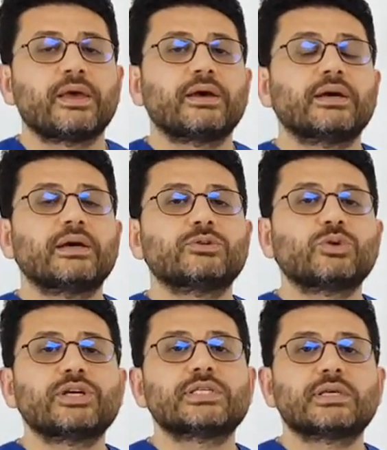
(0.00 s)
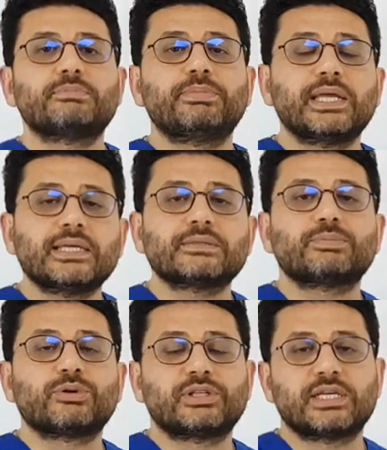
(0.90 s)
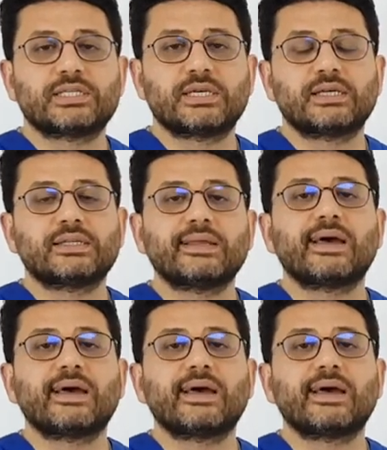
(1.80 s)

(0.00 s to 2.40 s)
Therefore, we often encounter a serious